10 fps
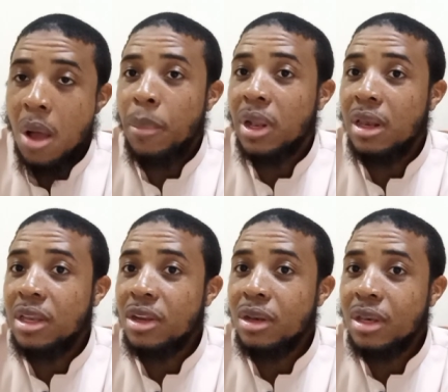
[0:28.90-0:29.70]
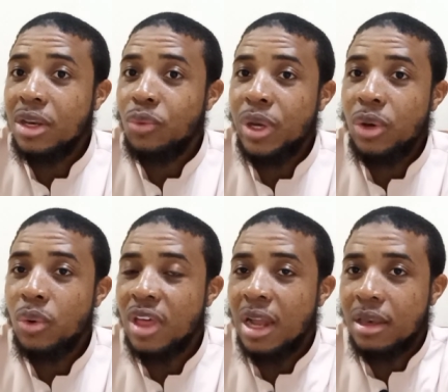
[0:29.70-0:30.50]
But little did we
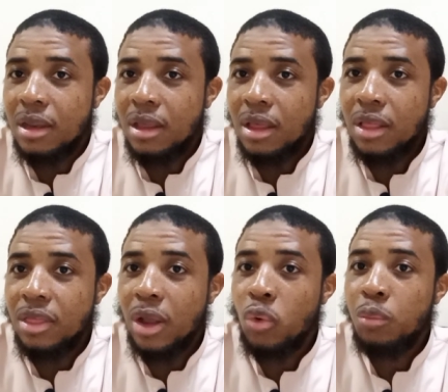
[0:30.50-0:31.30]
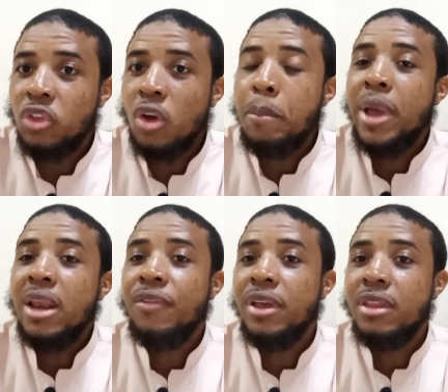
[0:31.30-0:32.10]
know that there could be some
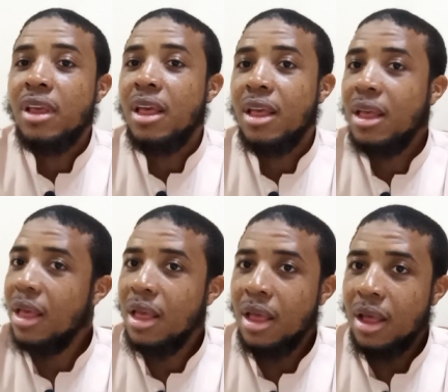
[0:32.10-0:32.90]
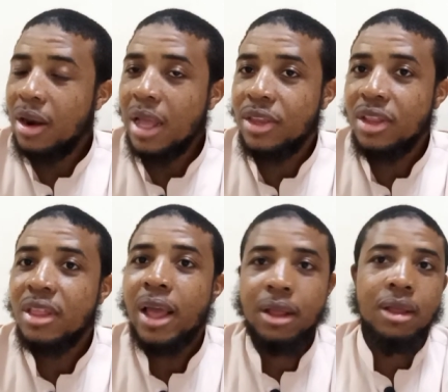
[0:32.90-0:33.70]
benefit right in
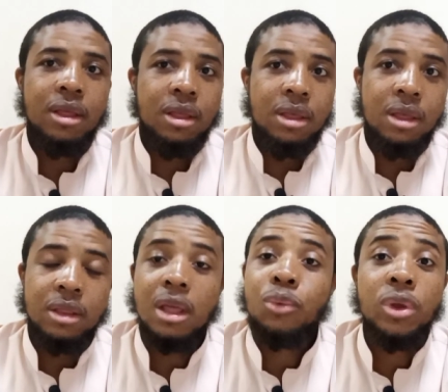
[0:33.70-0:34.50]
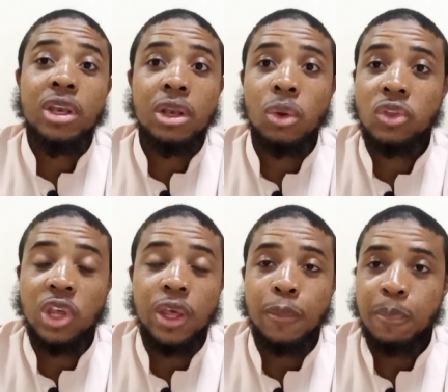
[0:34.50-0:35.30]
there that we did not
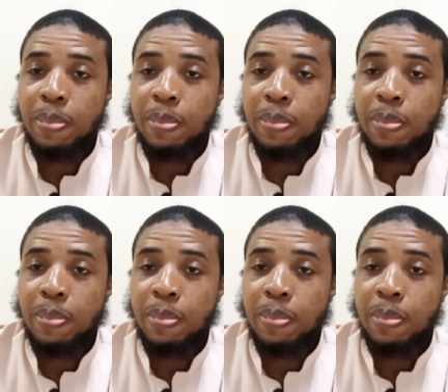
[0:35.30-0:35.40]
see.